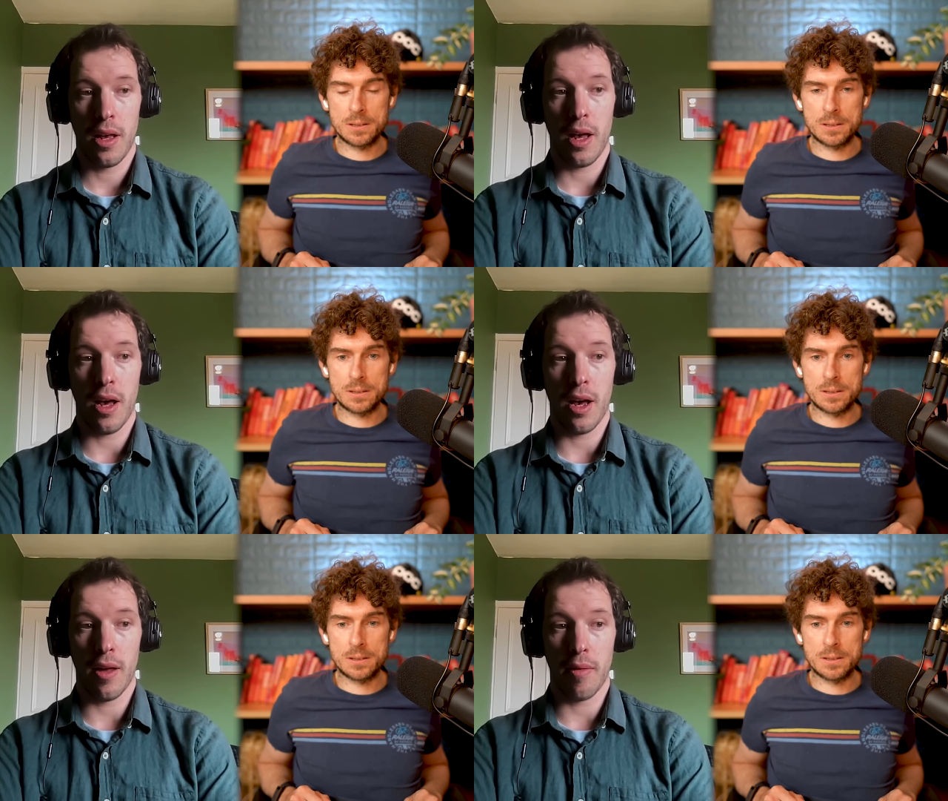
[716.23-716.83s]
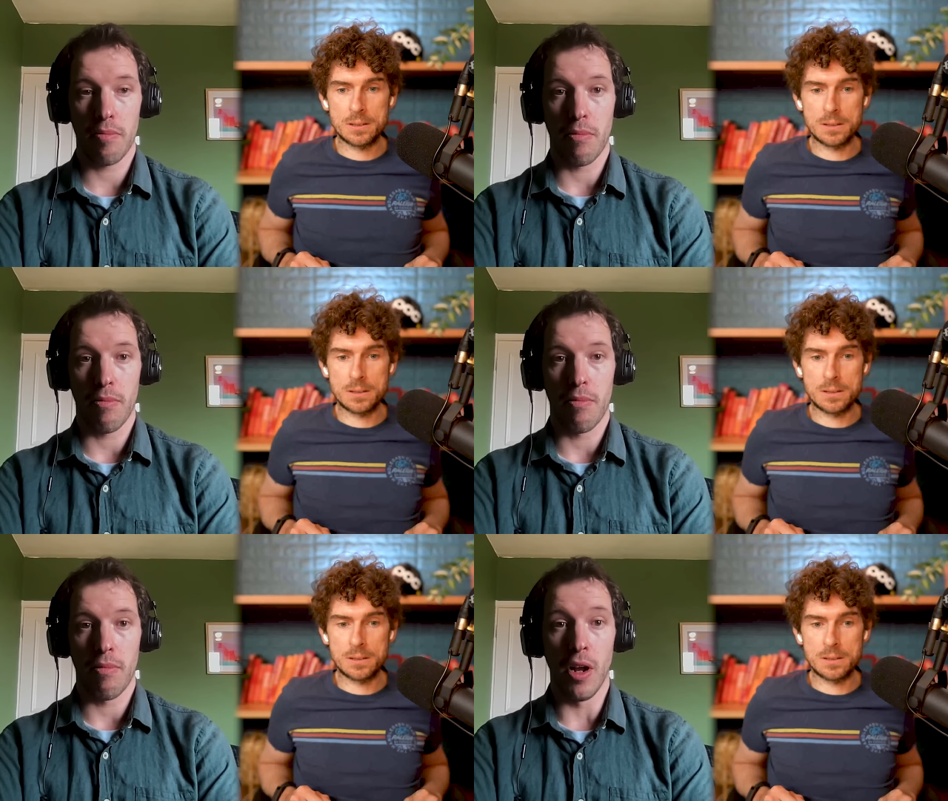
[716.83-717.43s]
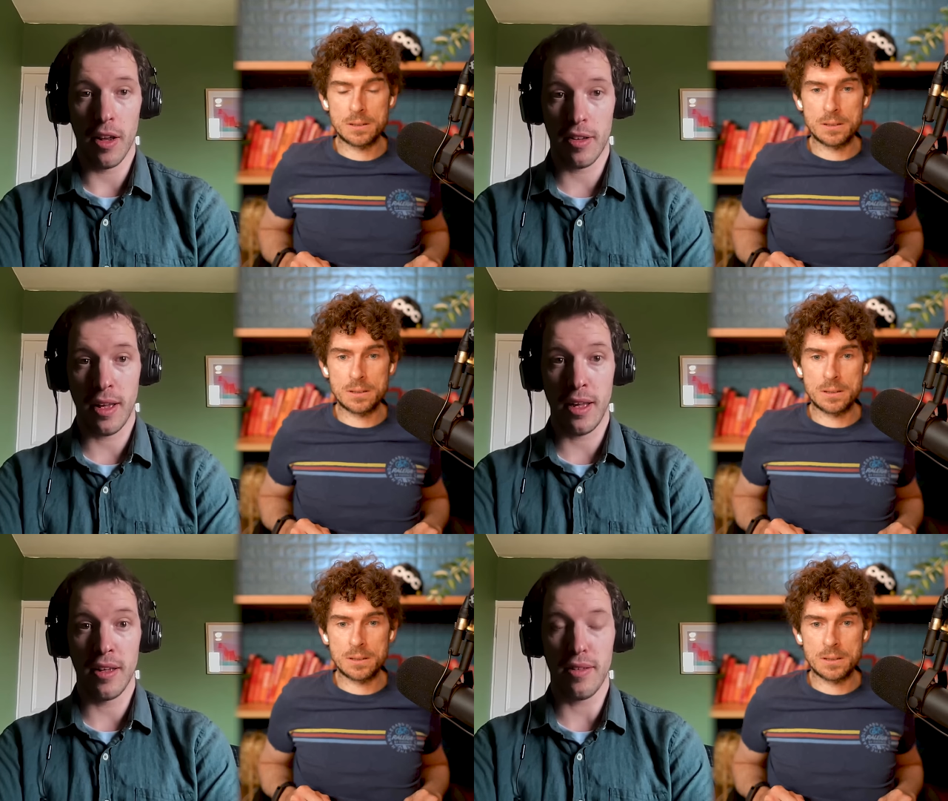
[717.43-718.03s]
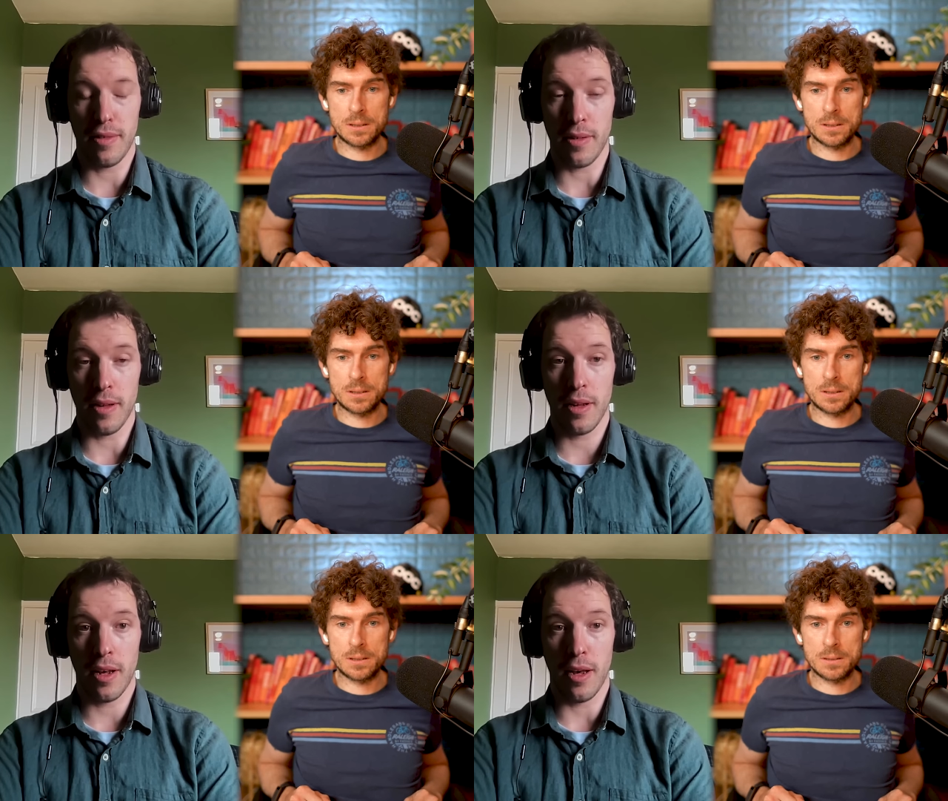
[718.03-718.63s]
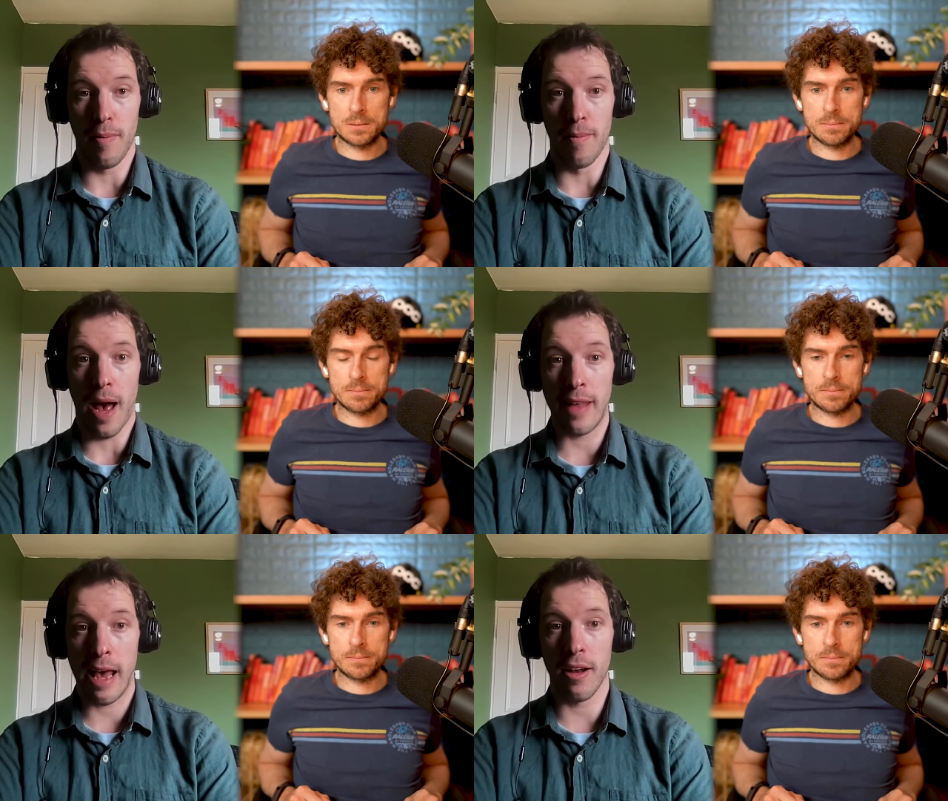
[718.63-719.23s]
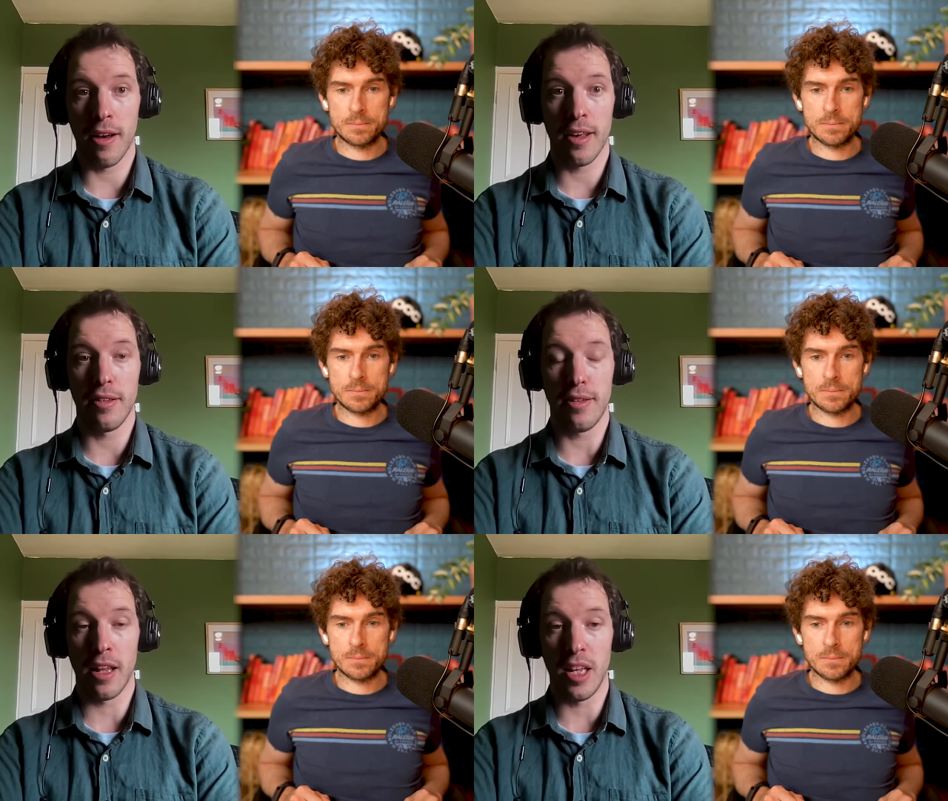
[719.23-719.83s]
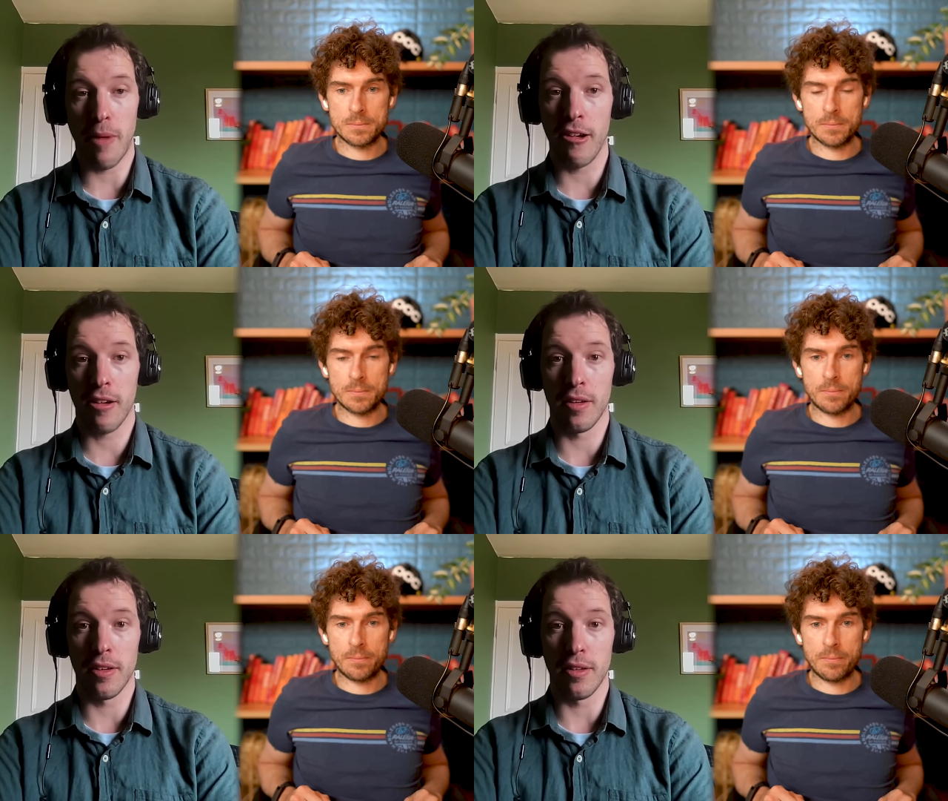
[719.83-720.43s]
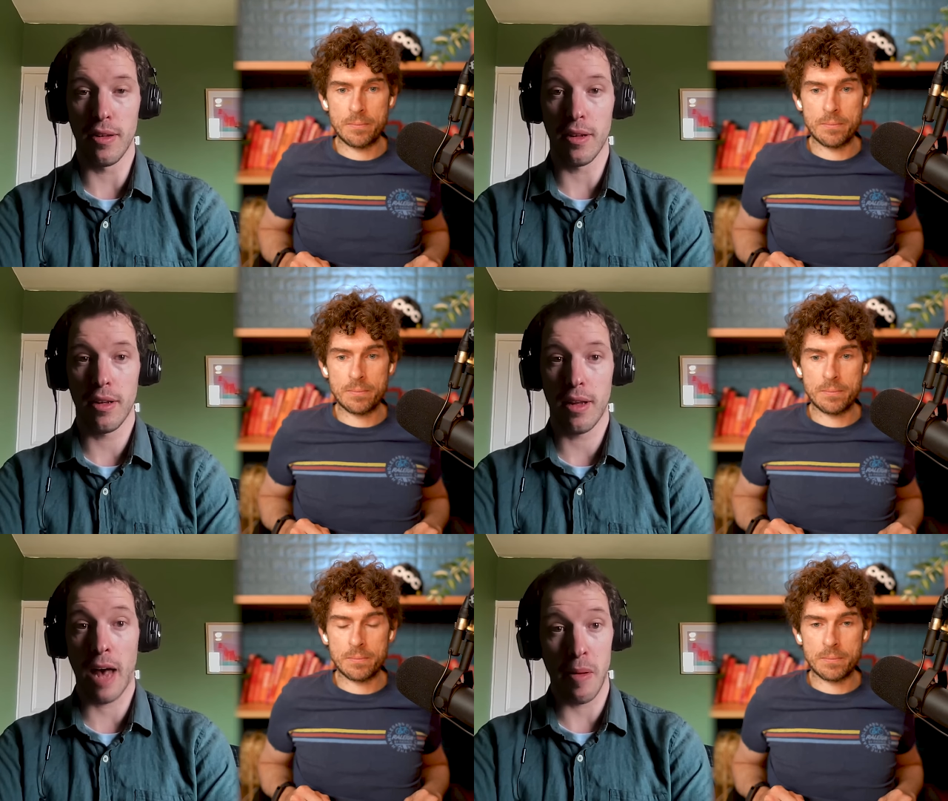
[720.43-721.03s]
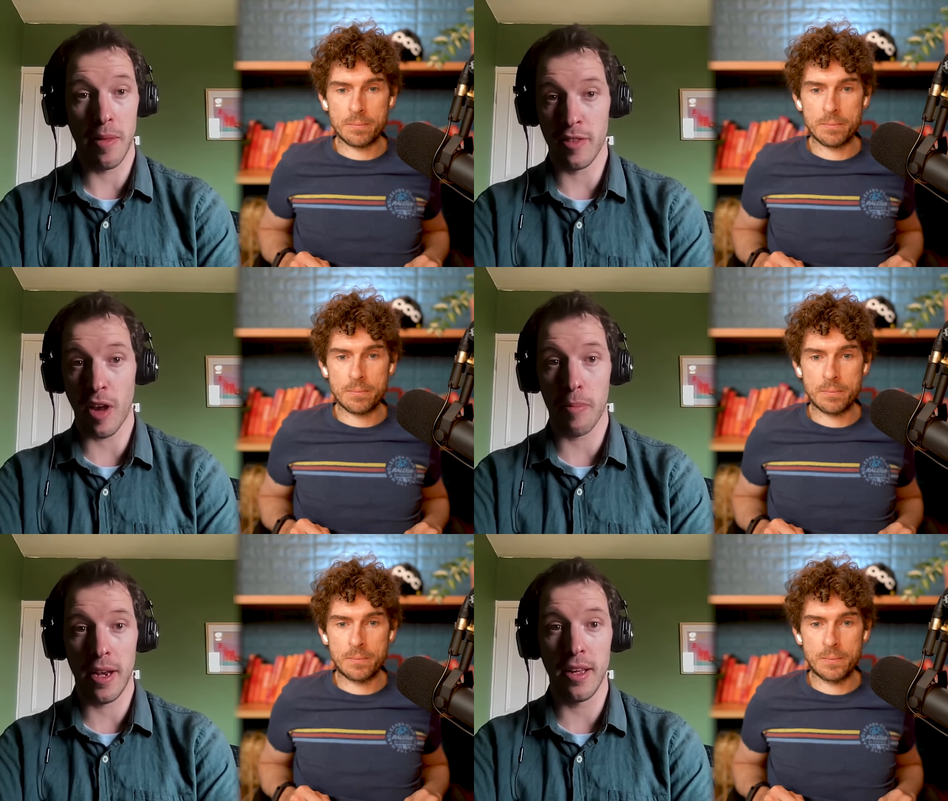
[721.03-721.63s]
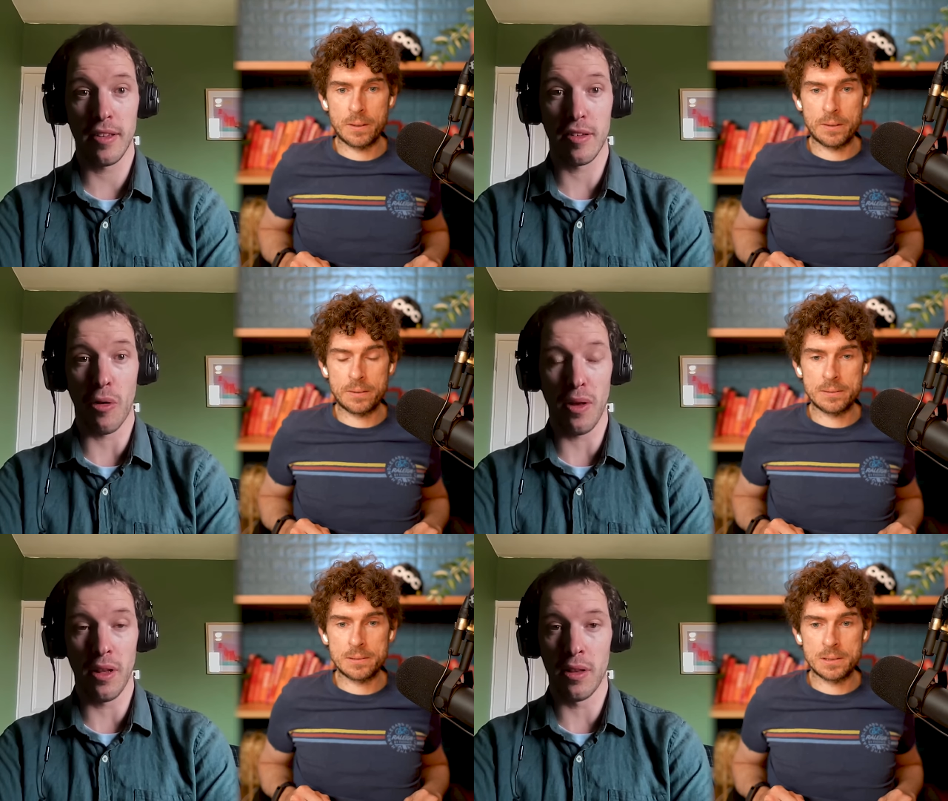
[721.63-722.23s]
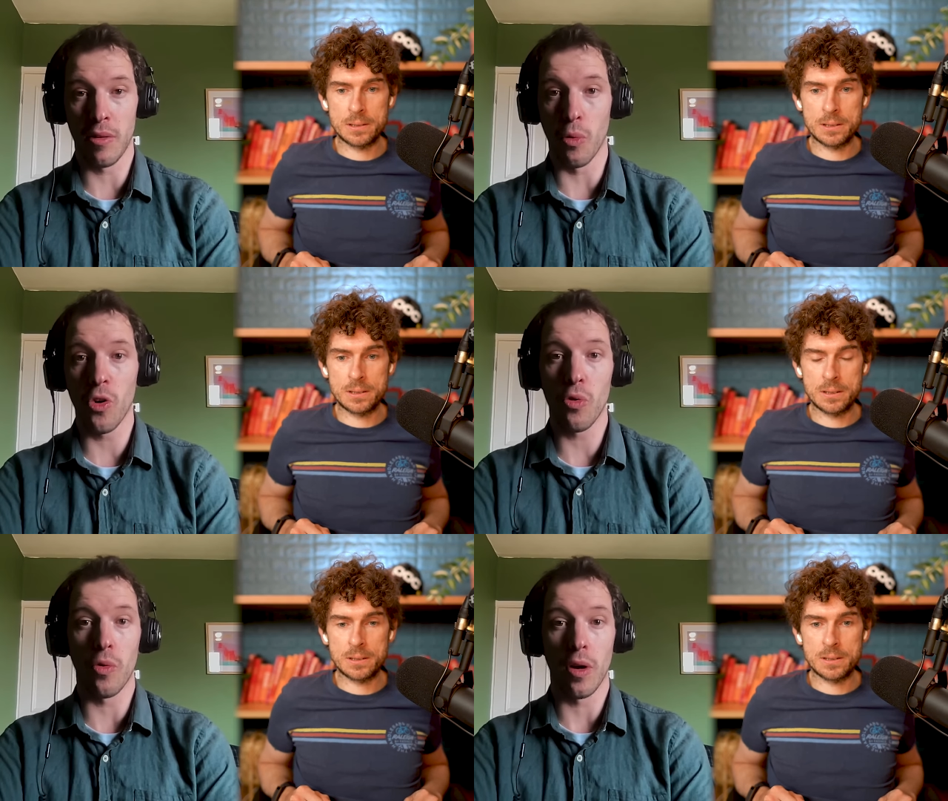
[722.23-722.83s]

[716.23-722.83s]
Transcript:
Speaker 1: uh, Nazis um, and the Allies and the Americans and maybe the Japanese, you know, in the war